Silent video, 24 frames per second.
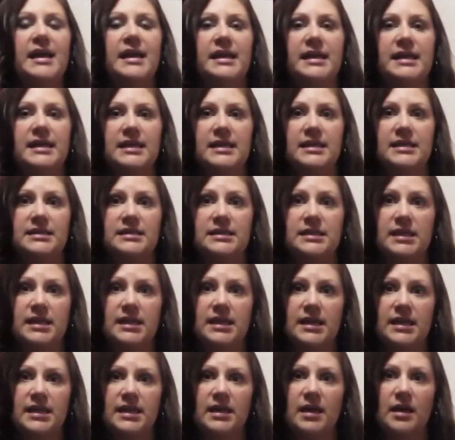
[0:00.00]
is
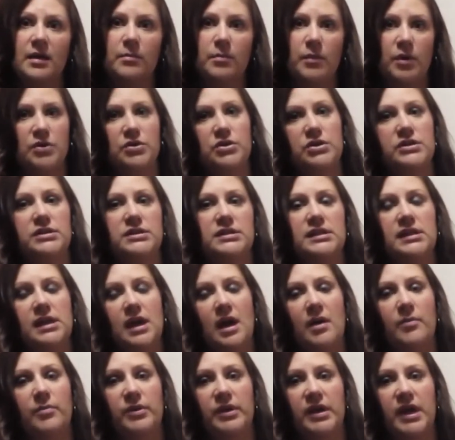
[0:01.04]
the emergency
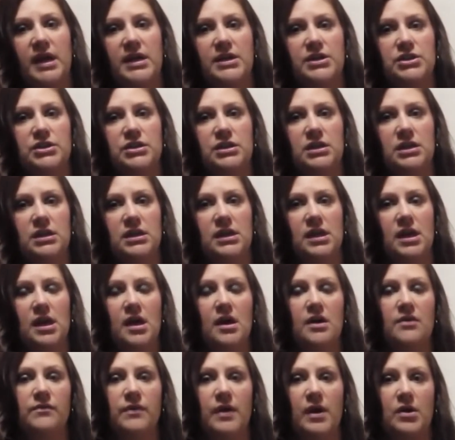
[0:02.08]
complication
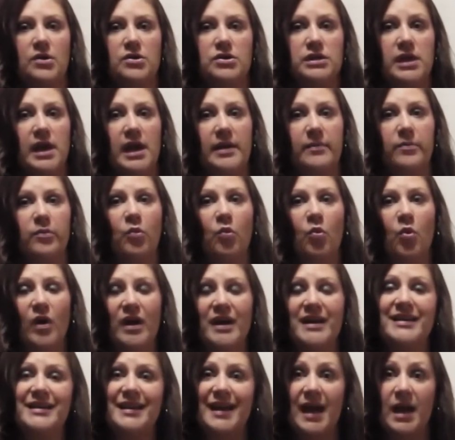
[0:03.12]
of our type
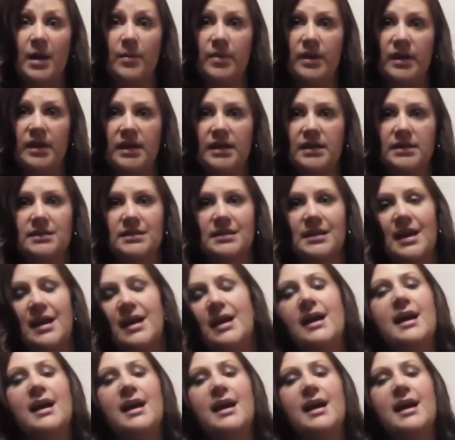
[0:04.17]
1 diabetics.